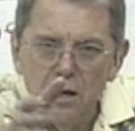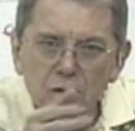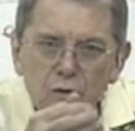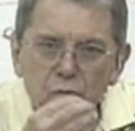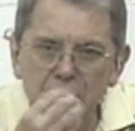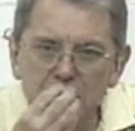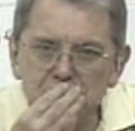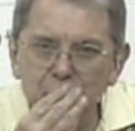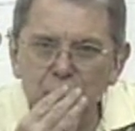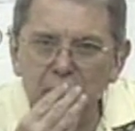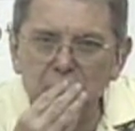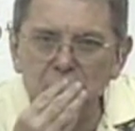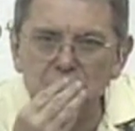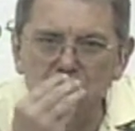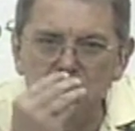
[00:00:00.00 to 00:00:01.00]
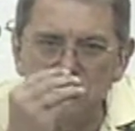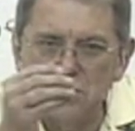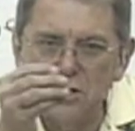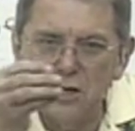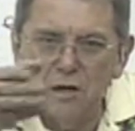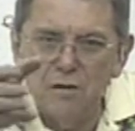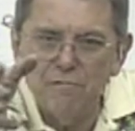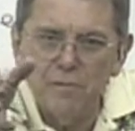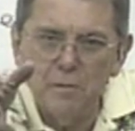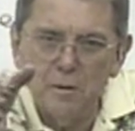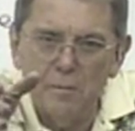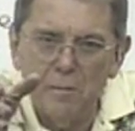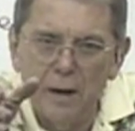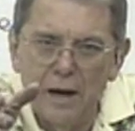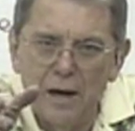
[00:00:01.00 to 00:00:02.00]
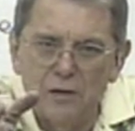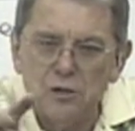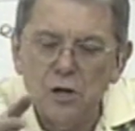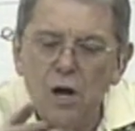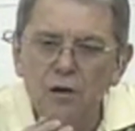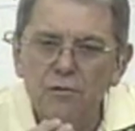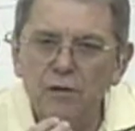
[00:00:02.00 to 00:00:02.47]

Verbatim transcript: The resurrection doesn't come from their mouths.